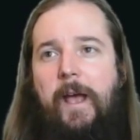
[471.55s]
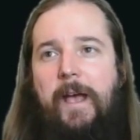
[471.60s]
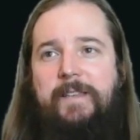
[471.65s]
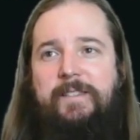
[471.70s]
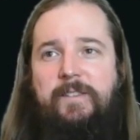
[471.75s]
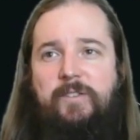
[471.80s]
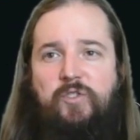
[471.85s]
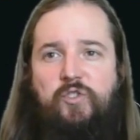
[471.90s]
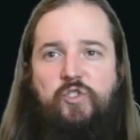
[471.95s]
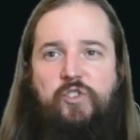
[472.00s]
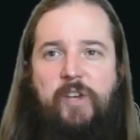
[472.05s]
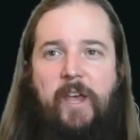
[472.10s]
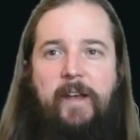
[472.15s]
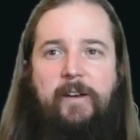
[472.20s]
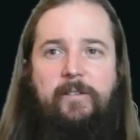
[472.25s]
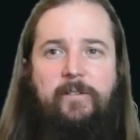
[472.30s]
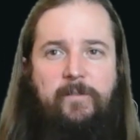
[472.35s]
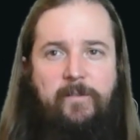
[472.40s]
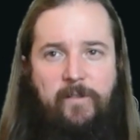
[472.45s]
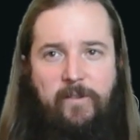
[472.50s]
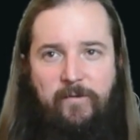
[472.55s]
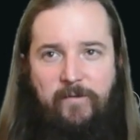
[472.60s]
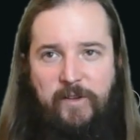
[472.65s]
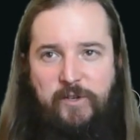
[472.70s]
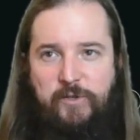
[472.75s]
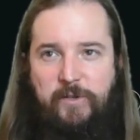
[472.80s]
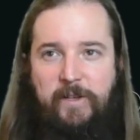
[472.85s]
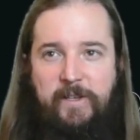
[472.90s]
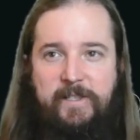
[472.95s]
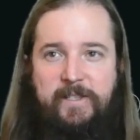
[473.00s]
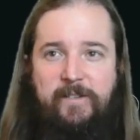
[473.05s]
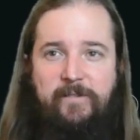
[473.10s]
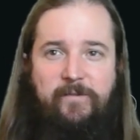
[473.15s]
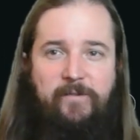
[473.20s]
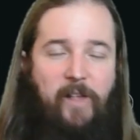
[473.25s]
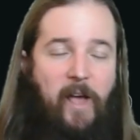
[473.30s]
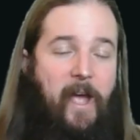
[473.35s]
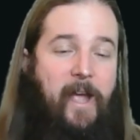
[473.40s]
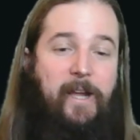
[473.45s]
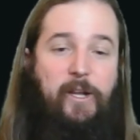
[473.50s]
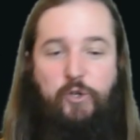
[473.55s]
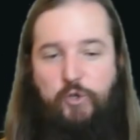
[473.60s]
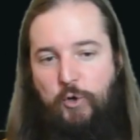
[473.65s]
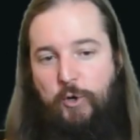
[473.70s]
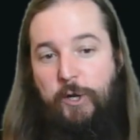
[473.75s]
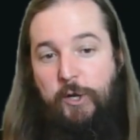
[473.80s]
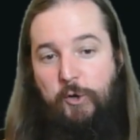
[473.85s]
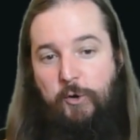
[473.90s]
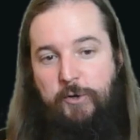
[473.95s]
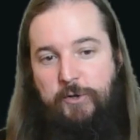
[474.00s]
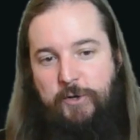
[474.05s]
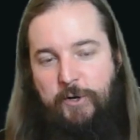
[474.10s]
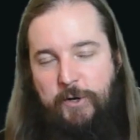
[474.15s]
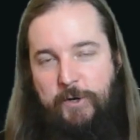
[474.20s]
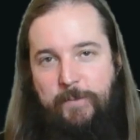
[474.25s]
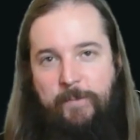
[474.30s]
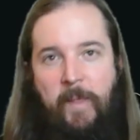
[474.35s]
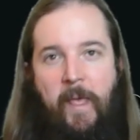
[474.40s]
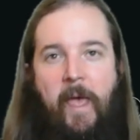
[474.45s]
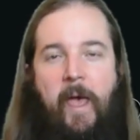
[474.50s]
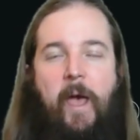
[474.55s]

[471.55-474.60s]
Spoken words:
Essence Channeler the Vigilance and Flying during your turn.